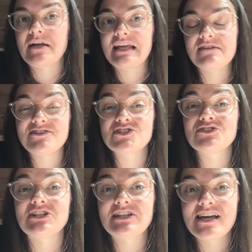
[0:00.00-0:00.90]
and gave it to
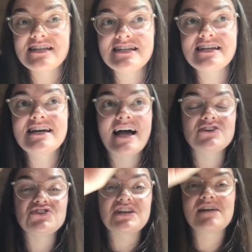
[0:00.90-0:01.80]
the lady
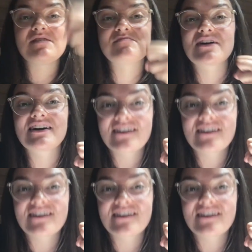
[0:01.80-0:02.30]
and she gave him,